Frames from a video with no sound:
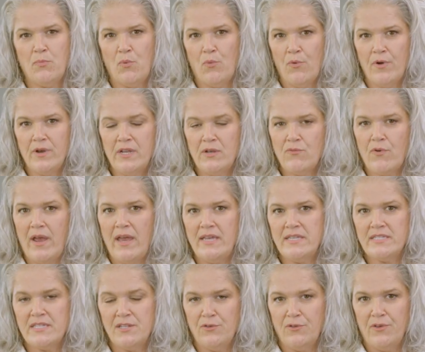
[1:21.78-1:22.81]
born and
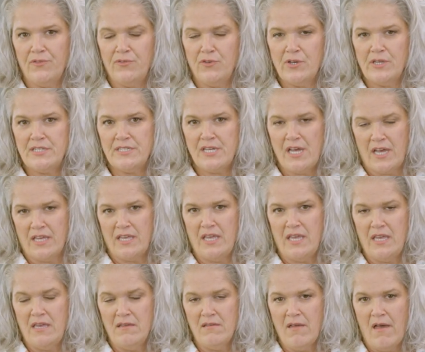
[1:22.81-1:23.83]
raised in Louisville,
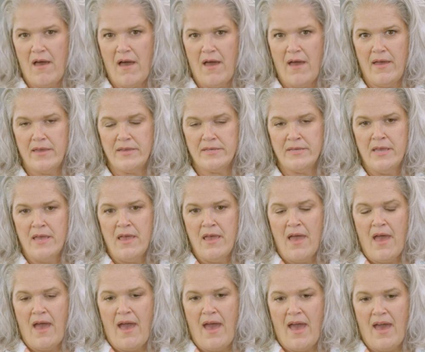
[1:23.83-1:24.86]
Kentucky. I
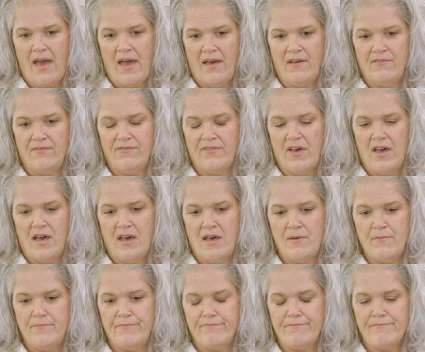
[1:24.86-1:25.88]
have
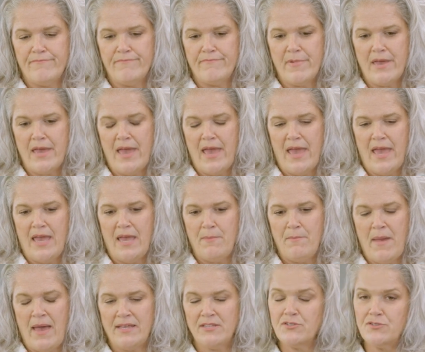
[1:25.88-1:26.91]
um, a
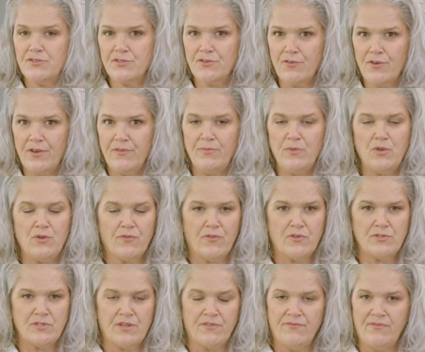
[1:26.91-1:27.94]
master's degree from the
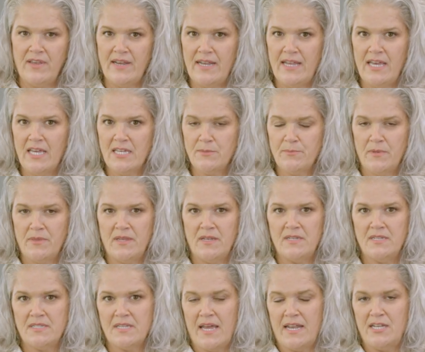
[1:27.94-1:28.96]
University of Phoenix, but then
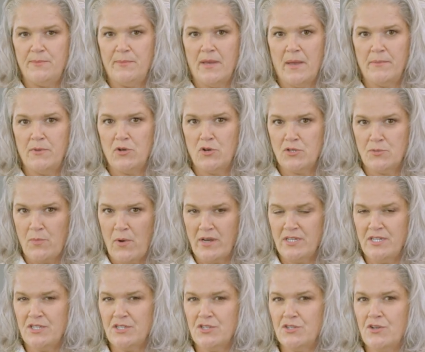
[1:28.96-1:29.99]
decided to become a nurse
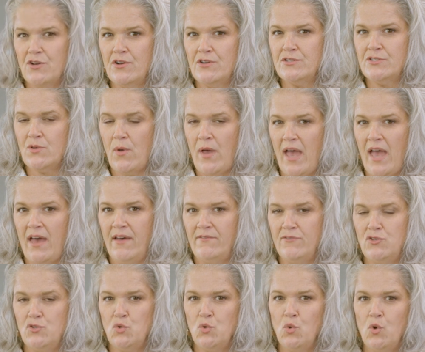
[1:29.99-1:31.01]
practitioner. So I
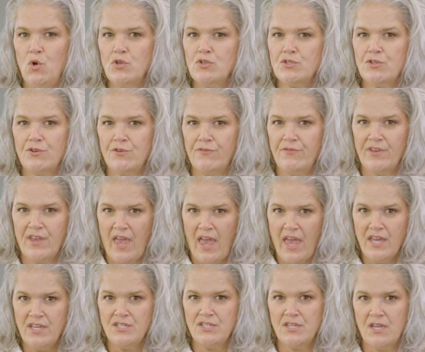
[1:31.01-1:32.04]
have dual
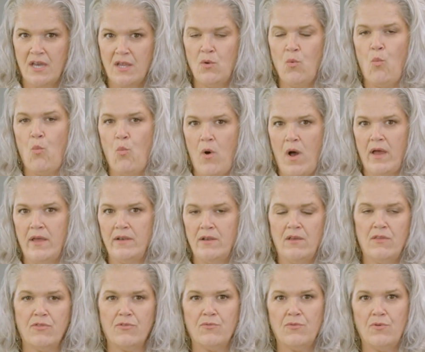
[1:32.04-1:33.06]
certification,
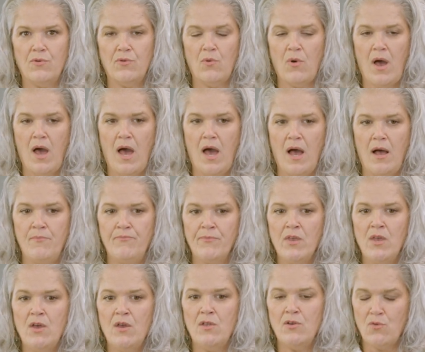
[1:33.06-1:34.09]
one through um,
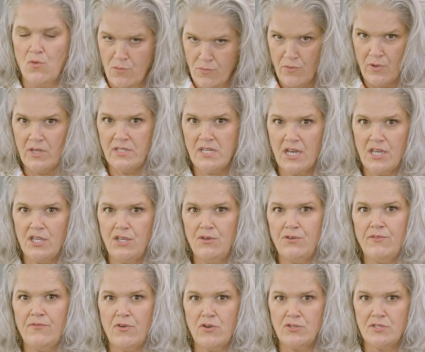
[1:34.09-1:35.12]
Northern Kentucky
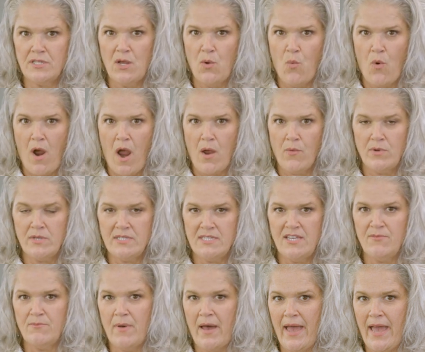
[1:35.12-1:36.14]
University, where I
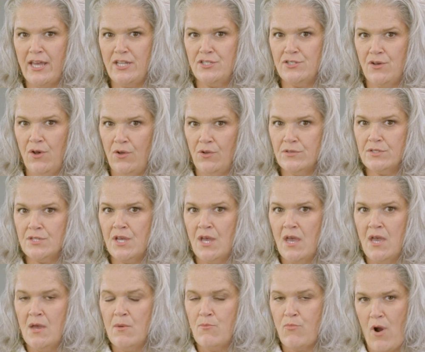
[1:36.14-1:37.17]
received my adult
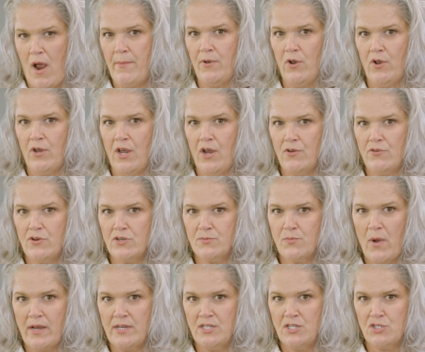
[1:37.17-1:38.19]
primary care nurse
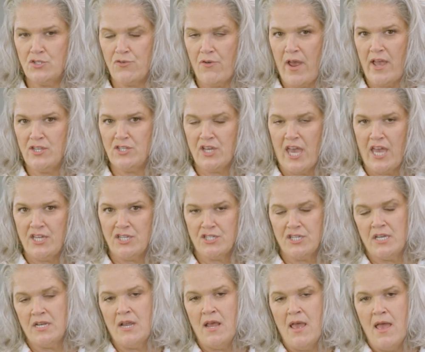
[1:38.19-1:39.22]
practitioner
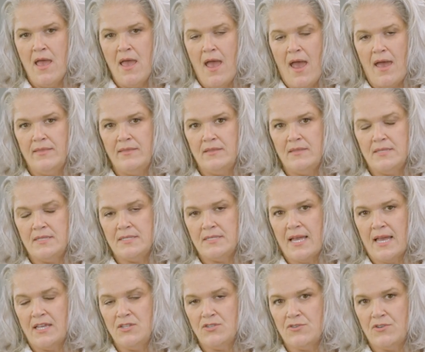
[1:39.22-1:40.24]
education. And then the
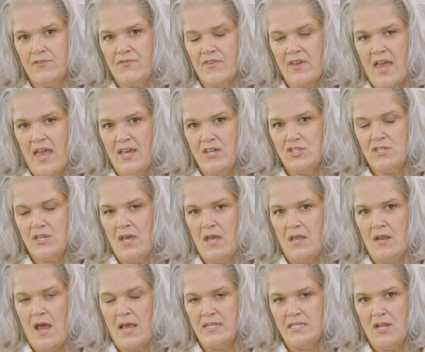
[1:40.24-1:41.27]
second
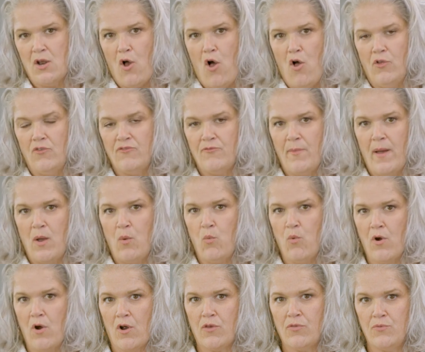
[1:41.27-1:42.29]
certification, I did all of my
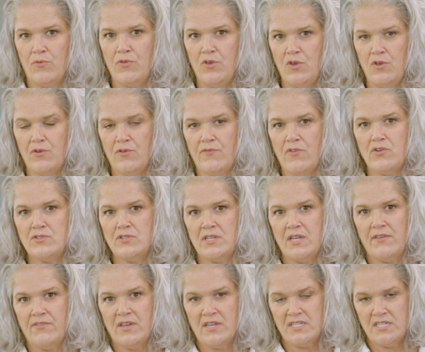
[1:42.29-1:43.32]
work through the
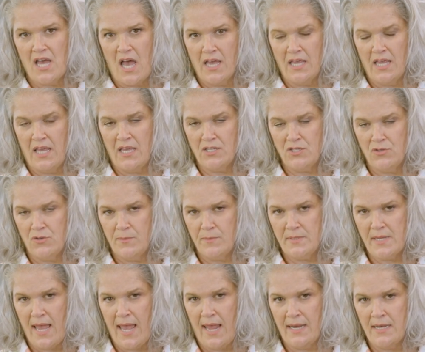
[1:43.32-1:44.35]
University of Kentucky to
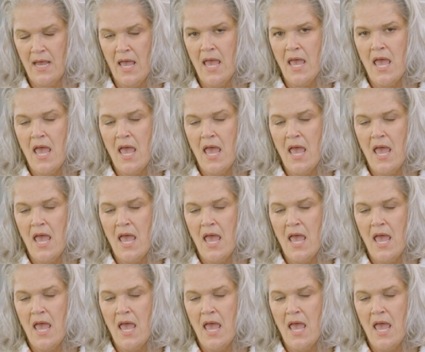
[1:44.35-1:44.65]
obtain